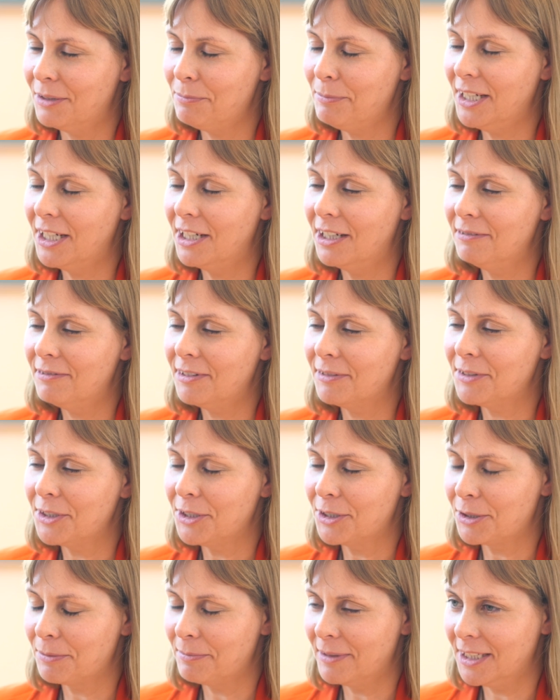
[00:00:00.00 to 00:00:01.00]
On behalf of
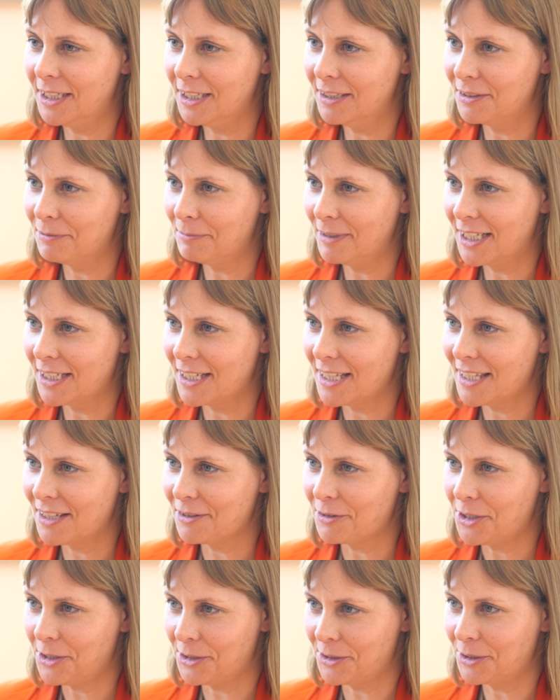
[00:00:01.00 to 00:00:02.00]
the European Economic and
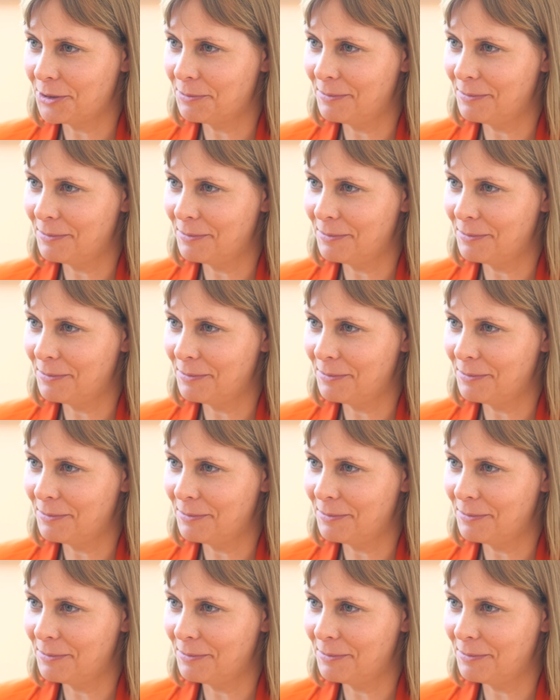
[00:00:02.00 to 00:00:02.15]
Social